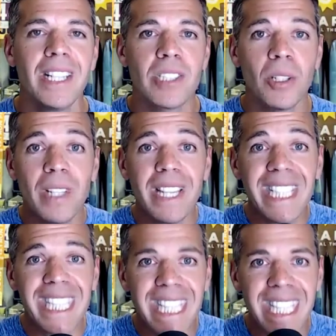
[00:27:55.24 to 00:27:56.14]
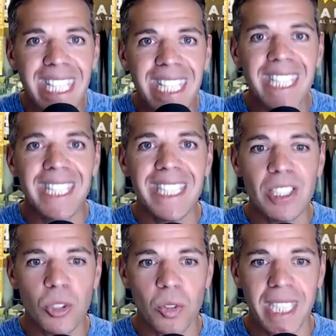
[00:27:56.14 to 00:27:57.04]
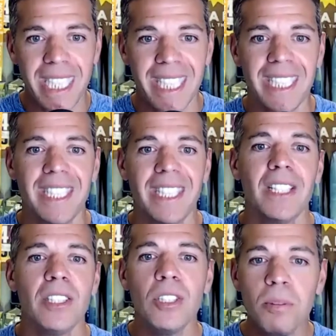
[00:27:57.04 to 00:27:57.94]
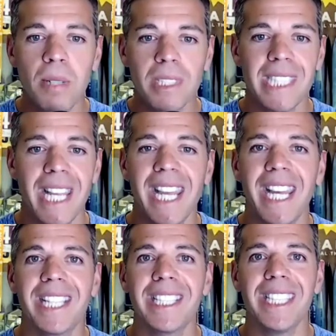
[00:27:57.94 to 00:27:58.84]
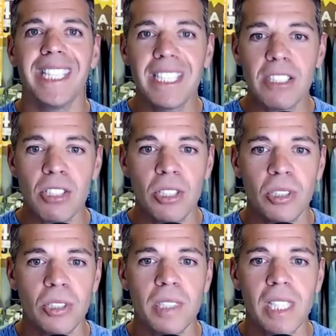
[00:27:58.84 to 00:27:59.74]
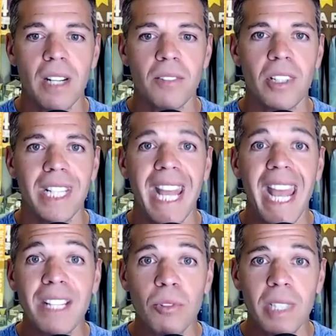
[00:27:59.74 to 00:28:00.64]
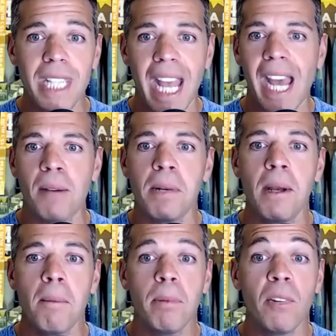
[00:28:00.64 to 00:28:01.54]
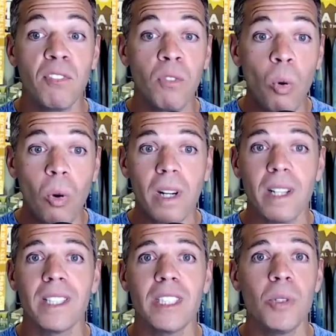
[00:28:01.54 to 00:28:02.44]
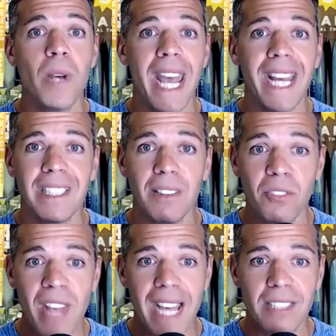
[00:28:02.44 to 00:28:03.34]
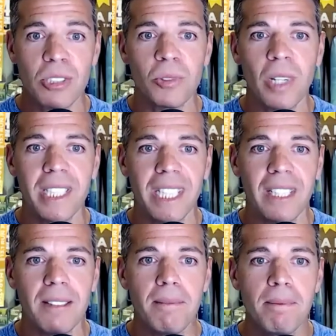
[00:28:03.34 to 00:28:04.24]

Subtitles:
So the key ingredient you must add into your recovery and rehab before you add in faster running